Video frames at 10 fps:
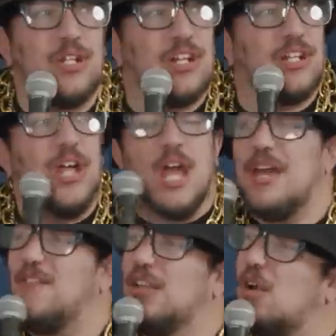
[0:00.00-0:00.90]
what are you going to
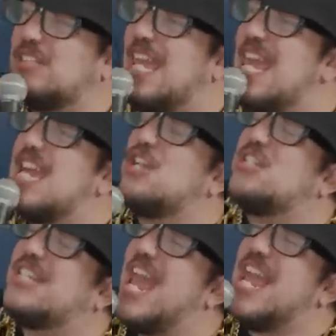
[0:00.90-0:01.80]
do if he lost? He
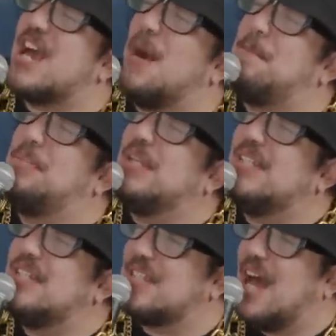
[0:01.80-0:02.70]
could take a
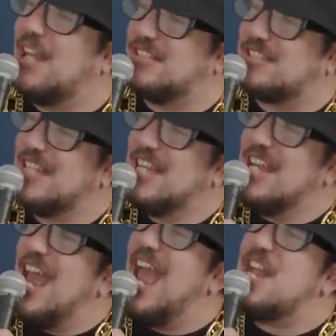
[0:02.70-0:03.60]
billion dollars
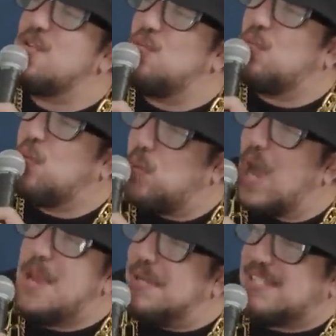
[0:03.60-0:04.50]
and
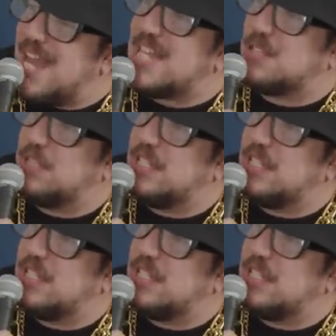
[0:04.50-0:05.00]
wipe his ass with